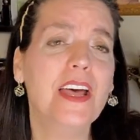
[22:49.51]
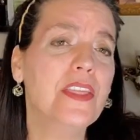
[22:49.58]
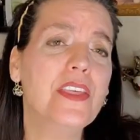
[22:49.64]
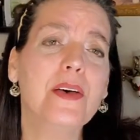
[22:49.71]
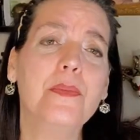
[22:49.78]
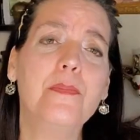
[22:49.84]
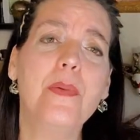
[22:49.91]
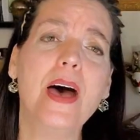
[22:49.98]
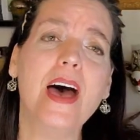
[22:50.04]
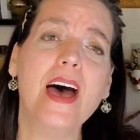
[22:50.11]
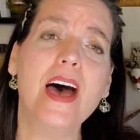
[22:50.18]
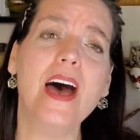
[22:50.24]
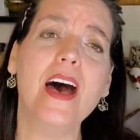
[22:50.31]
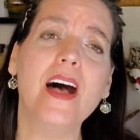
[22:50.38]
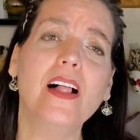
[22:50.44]
the
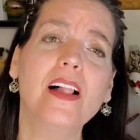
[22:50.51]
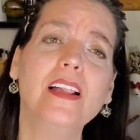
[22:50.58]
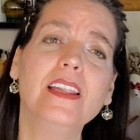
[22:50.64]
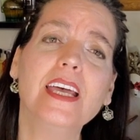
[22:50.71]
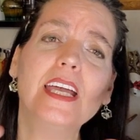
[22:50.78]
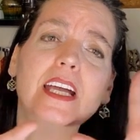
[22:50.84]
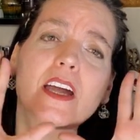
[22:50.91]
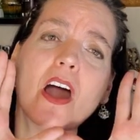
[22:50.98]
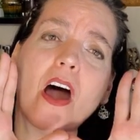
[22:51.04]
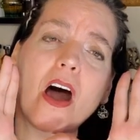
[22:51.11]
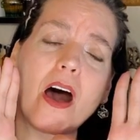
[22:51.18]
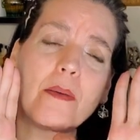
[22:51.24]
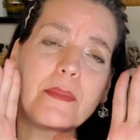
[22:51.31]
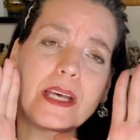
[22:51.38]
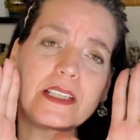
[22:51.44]
bell and
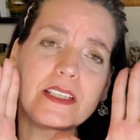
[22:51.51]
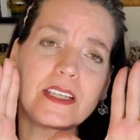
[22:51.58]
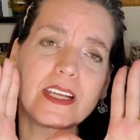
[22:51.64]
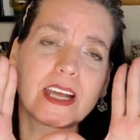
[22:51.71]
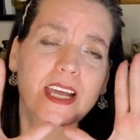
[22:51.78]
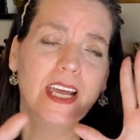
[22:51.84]
comment